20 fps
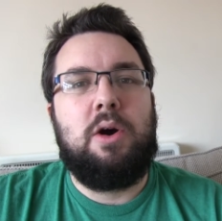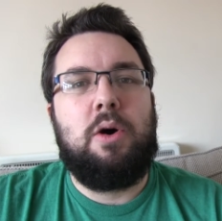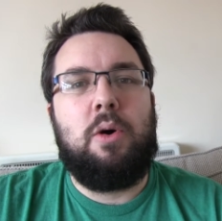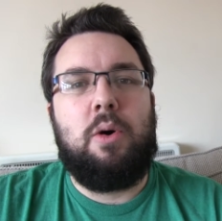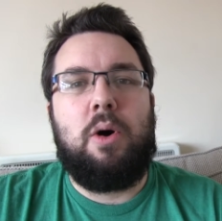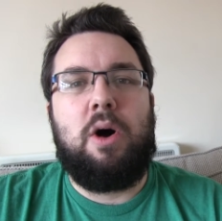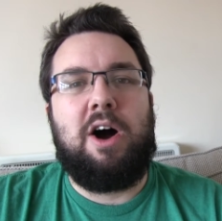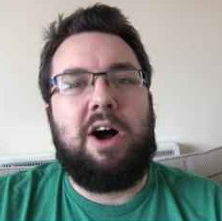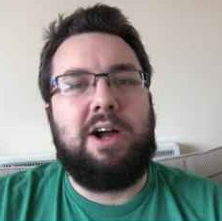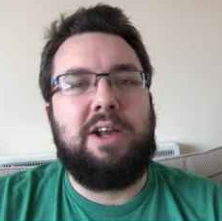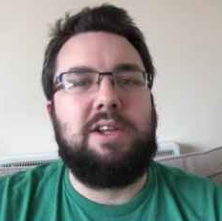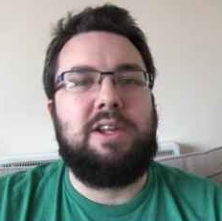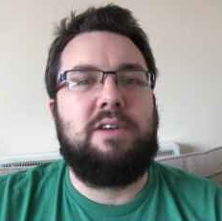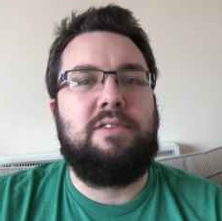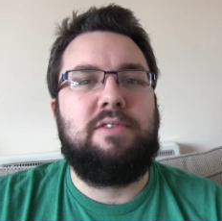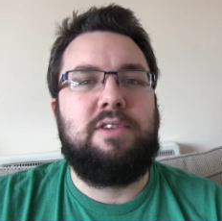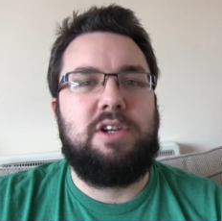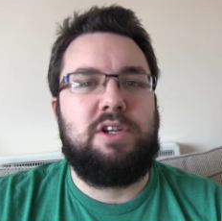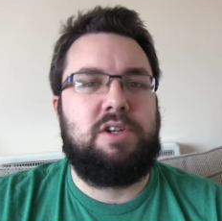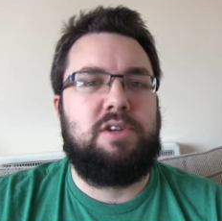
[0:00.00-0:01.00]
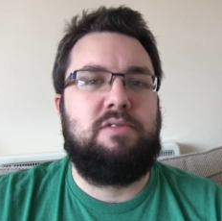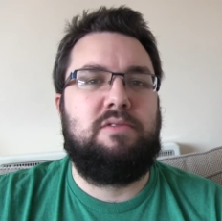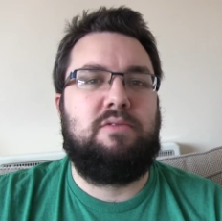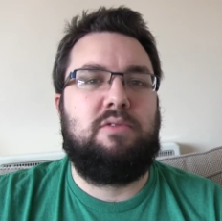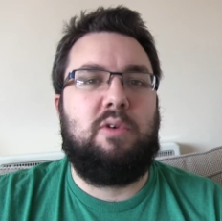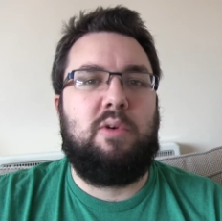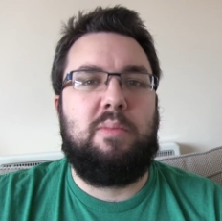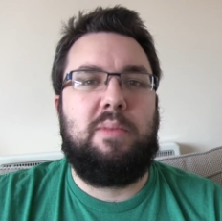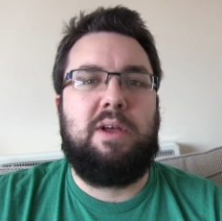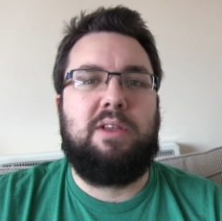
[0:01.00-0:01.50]
or high definition
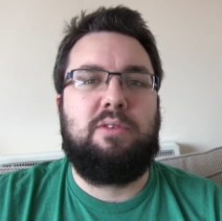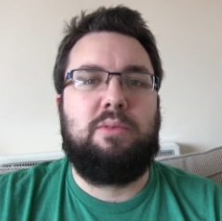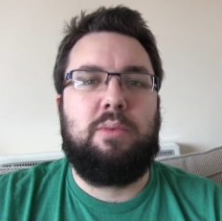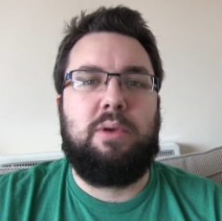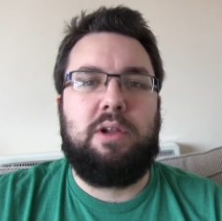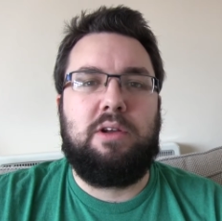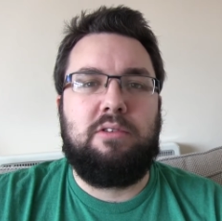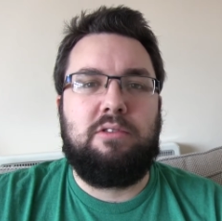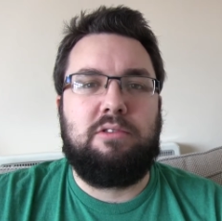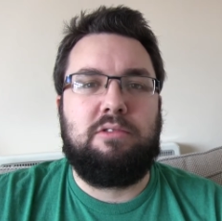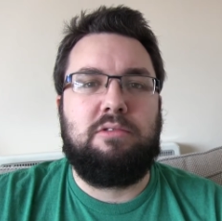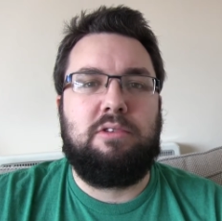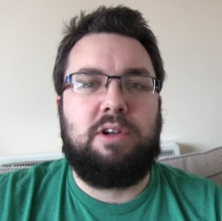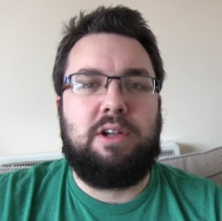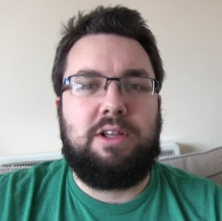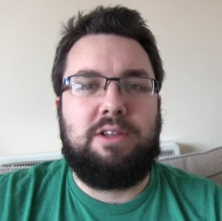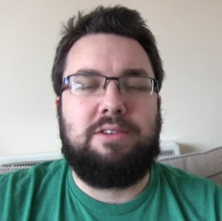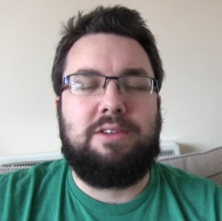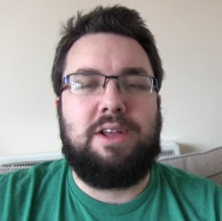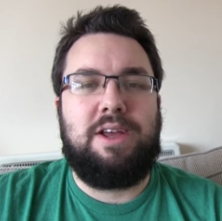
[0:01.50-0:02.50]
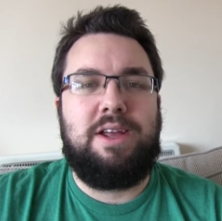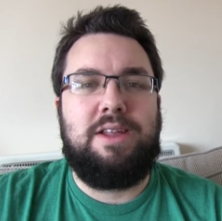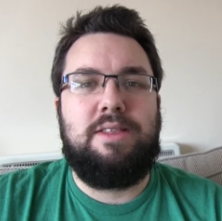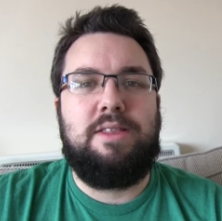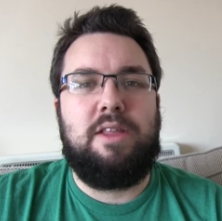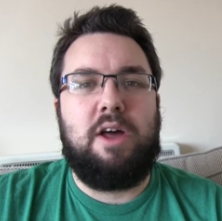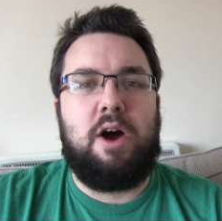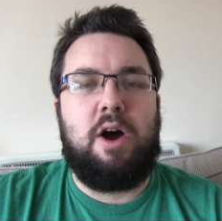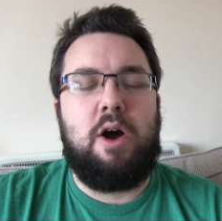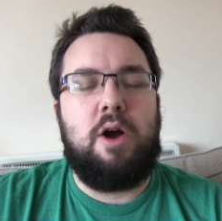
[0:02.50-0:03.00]
formats when it was released
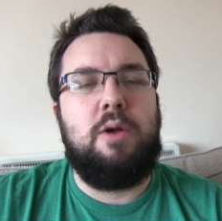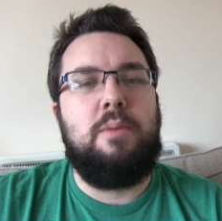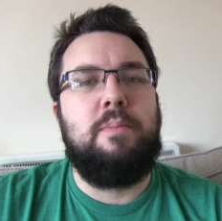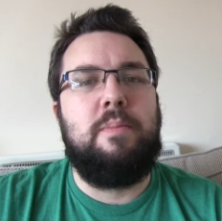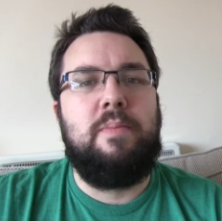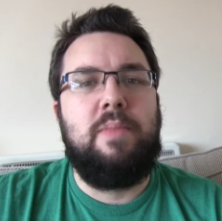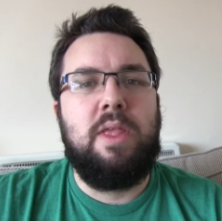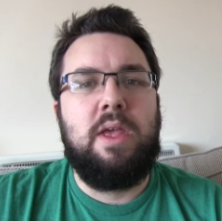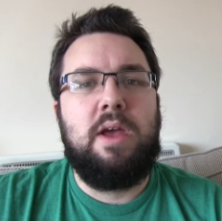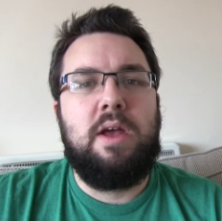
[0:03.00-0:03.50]
in the home.